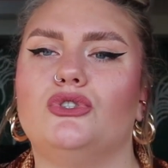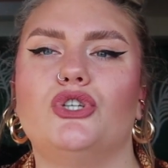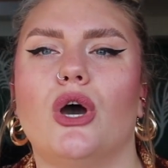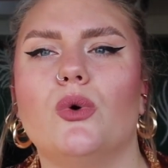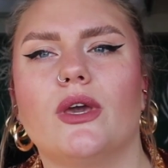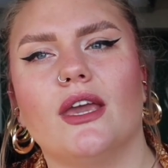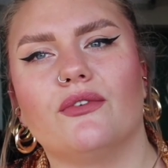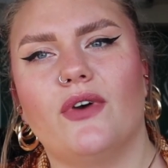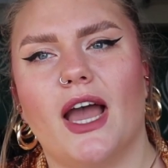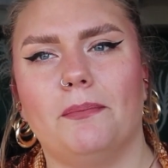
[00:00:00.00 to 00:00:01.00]

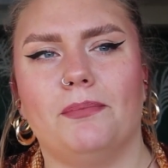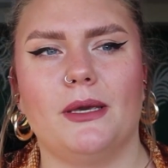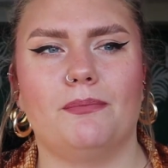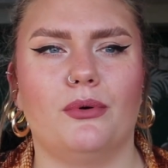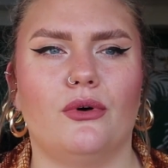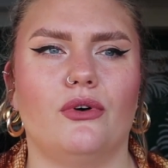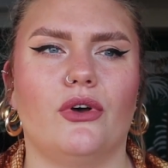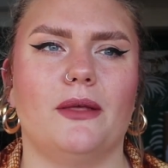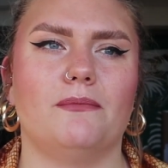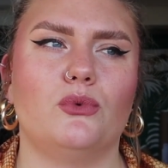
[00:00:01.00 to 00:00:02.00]
joking fat people
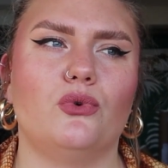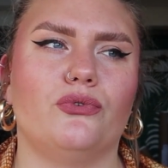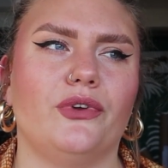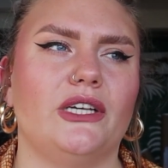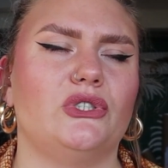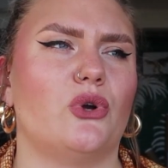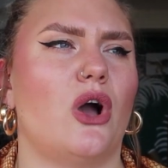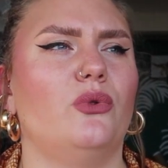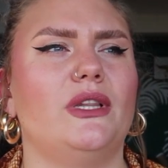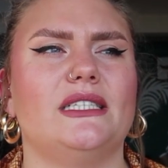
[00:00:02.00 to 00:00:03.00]
in movies, you
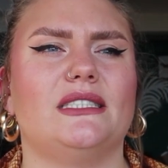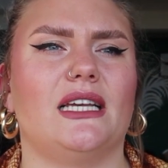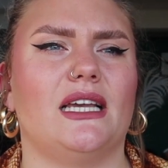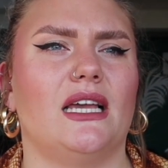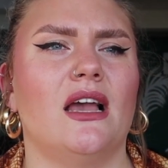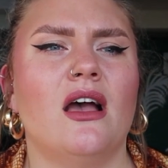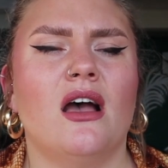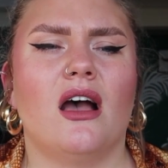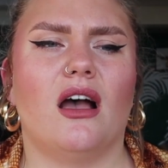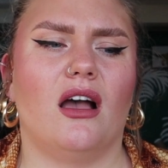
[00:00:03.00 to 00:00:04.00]
only see
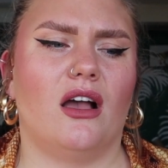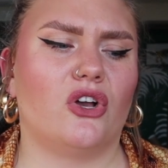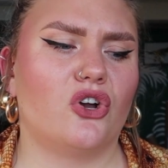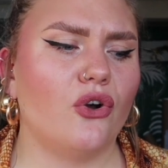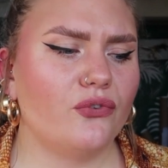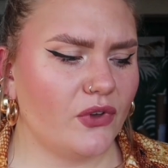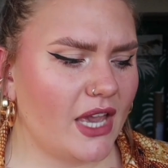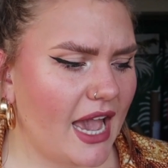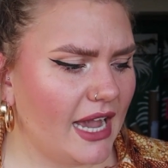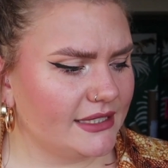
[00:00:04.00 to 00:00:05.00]
uh,
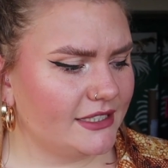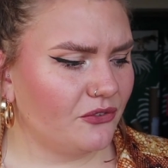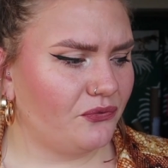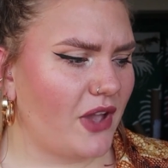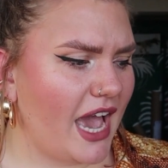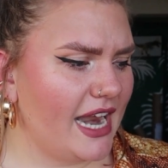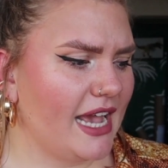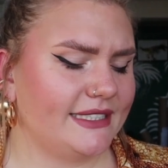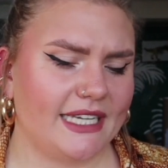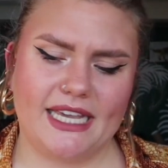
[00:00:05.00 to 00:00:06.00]
goofy ass, fat
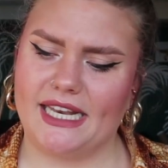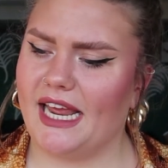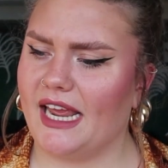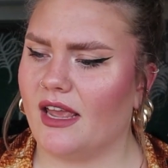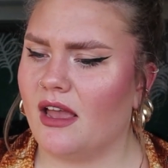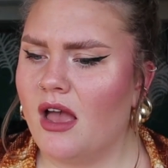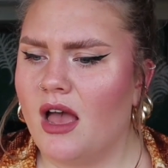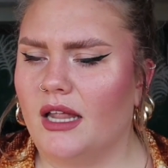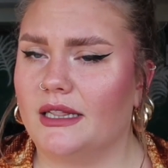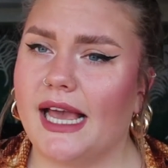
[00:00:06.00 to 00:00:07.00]
ass eating,
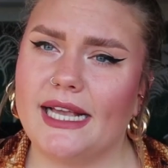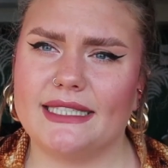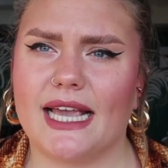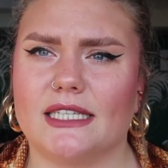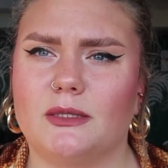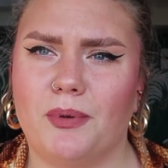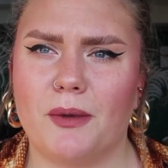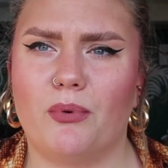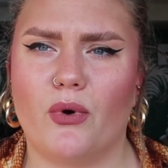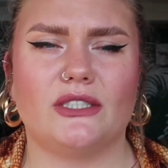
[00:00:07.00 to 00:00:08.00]
lazy ass
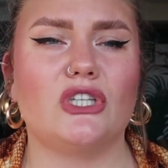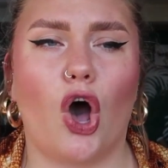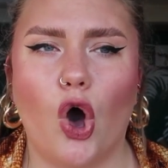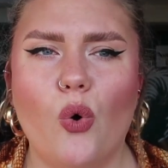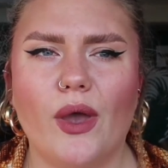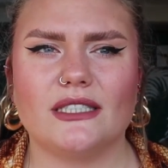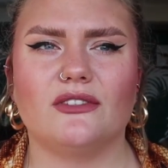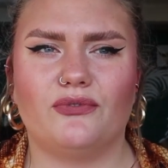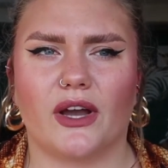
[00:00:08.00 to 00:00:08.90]
people. It's always a